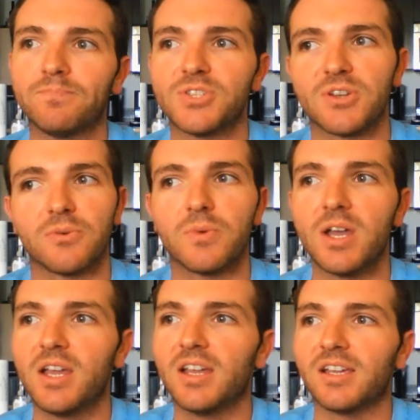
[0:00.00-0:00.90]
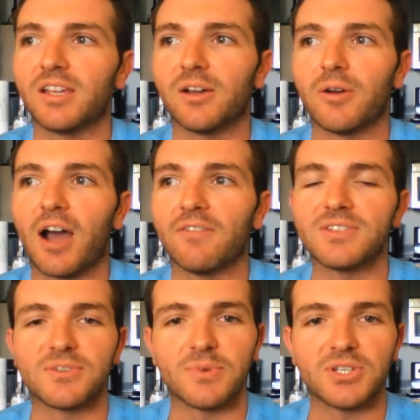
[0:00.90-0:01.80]
So
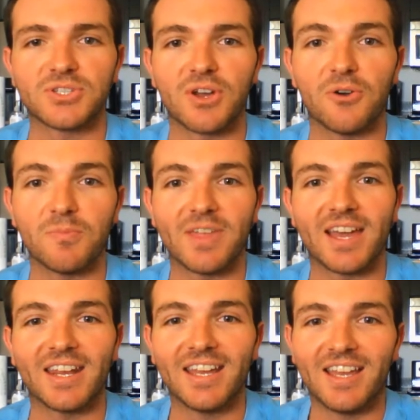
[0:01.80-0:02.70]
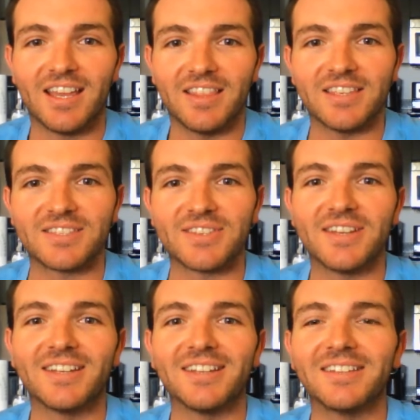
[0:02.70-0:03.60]
obviously we just hope that
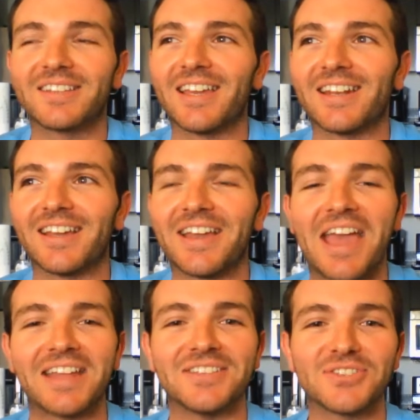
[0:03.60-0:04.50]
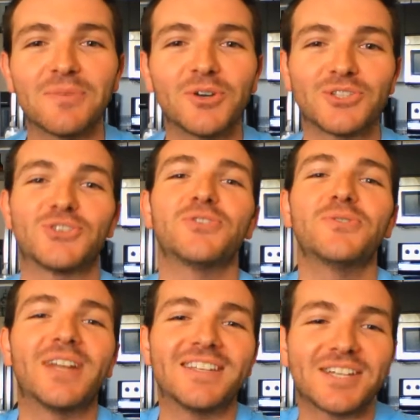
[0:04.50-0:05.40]
this can end somewhat
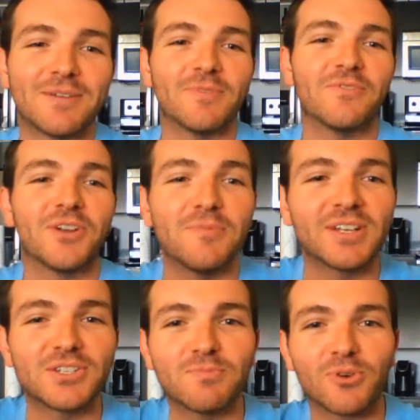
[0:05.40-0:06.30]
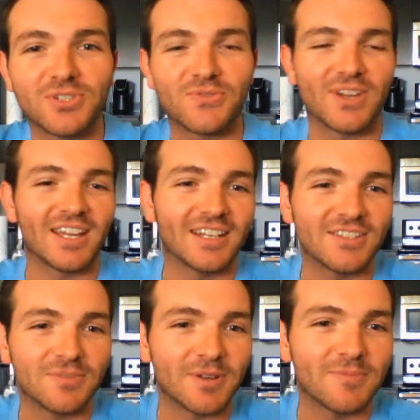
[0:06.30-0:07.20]
soon, as I am a very big sports fan,
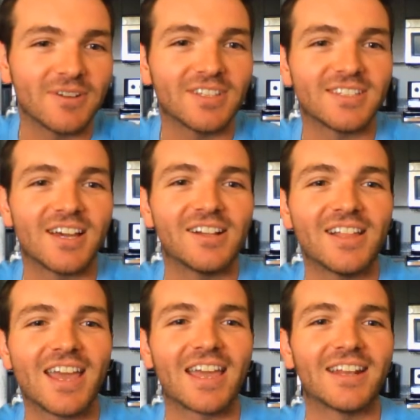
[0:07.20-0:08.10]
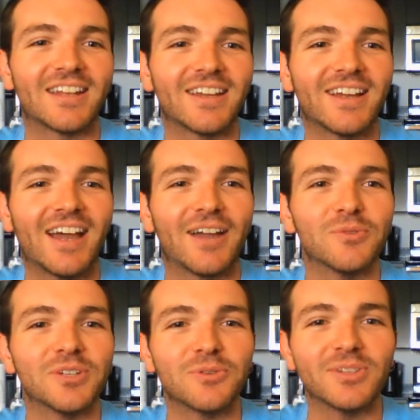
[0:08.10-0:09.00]
as you might be able to tell, and I
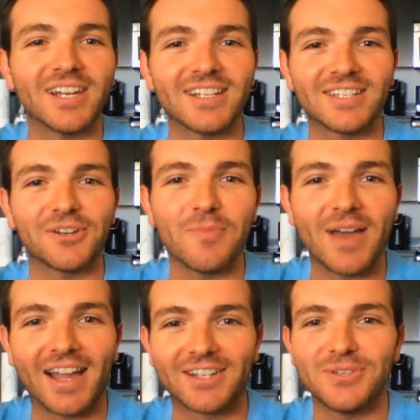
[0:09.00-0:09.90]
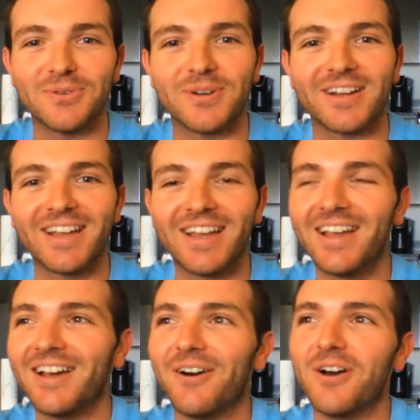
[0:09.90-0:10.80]
really would like to go back to
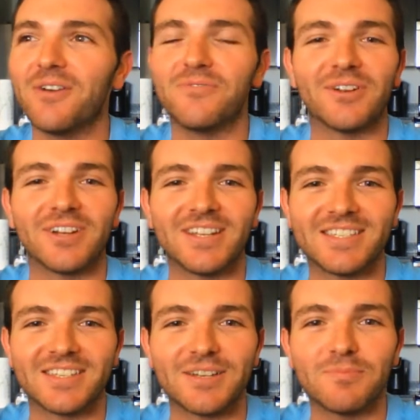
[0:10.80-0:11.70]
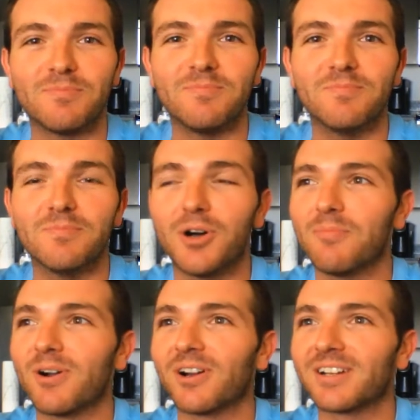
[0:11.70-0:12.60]
various
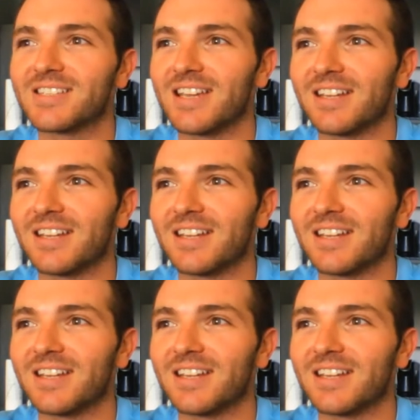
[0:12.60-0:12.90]
ballparks